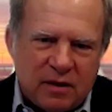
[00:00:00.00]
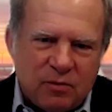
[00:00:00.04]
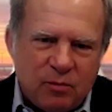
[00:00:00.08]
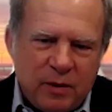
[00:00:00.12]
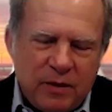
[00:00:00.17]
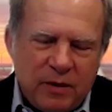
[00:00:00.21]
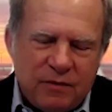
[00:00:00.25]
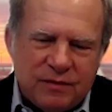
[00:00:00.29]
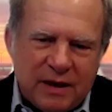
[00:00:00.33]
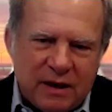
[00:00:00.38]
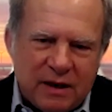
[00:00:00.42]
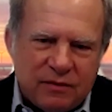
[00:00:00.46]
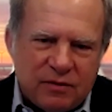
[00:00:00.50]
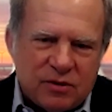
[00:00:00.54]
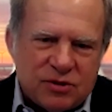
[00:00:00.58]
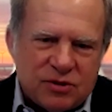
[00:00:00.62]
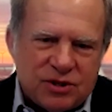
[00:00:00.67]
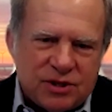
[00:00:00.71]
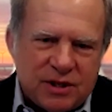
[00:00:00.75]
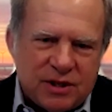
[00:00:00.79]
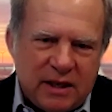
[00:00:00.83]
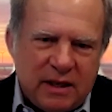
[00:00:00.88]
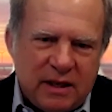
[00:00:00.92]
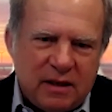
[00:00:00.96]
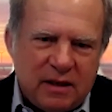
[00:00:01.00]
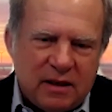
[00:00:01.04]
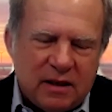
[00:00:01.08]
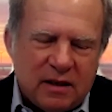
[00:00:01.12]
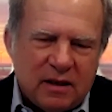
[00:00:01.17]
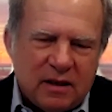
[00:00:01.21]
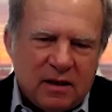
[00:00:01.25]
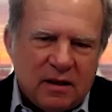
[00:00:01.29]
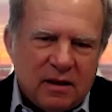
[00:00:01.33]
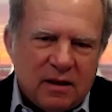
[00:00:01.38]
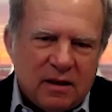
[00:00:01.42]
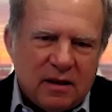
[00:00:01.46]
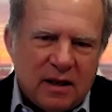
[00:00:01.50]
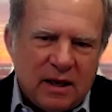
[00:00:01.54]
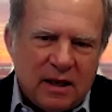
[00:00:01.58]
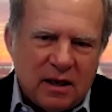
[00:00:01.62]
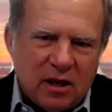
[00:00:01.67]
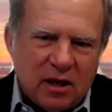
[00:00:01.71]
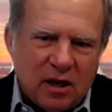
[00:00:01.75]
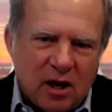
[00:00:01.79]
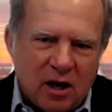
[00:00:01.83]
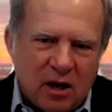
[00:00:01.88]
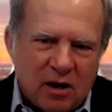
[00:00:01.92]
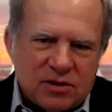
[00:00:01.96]
We've never seen a
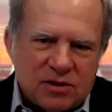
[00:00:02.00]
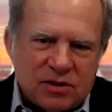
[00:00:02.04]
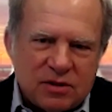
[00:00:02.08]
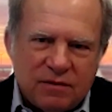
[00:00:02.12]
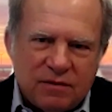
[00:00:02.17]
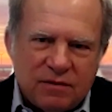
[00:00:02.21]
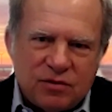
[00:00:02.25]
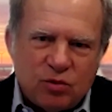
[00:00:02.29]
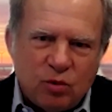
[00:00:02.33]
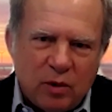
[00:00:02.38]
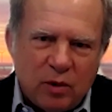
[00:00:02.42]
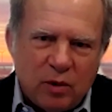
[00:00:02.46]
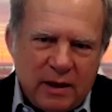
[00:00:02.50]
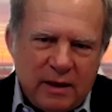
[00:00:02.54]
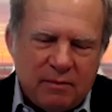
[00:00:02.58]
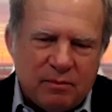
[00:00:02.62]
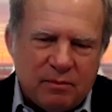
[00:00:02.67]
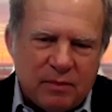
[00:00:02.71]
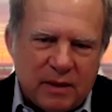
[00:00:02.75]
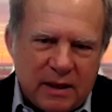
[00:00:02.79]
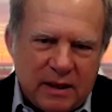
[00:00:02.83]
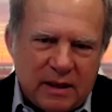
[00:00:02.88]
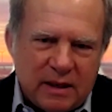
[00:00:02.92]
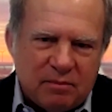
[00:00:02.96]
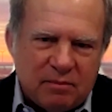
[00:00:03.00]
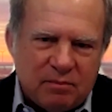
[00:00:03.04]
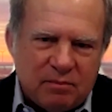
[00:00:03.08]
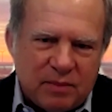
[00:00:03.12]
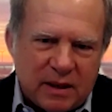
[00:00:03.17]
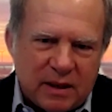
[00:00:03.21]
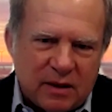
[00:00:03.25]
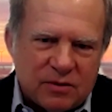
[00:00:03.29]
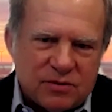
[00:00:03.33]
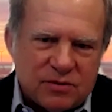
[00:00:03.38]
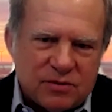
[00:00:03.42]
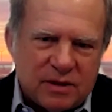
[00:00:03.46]
loss of 20 million barrels a